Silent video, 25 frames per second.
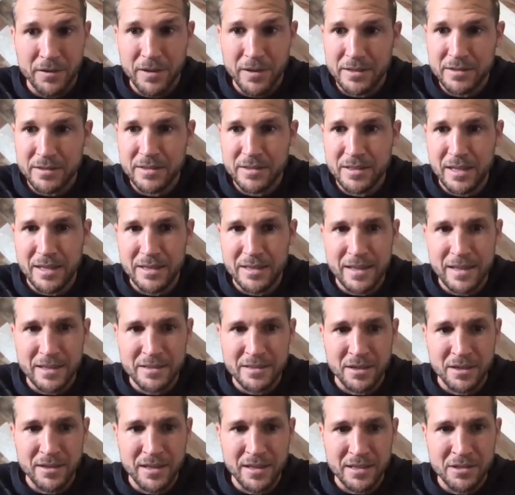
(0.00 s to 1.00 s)

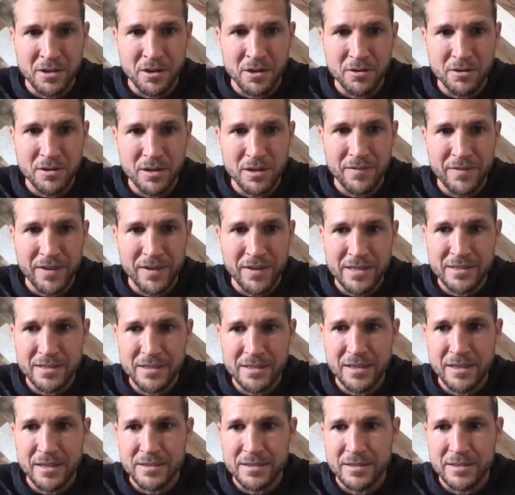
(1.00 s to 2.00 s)
That's hard enough as it
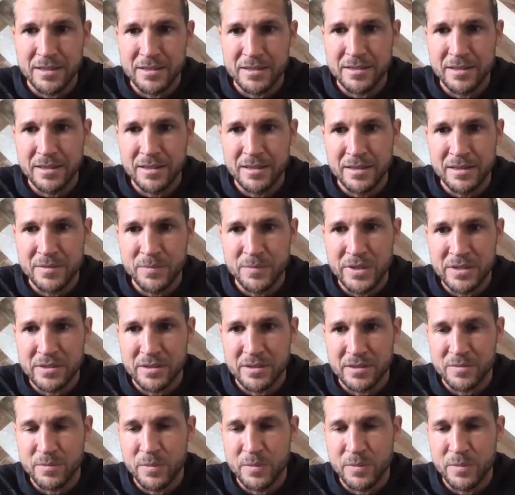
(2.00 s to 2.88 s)
is in this business.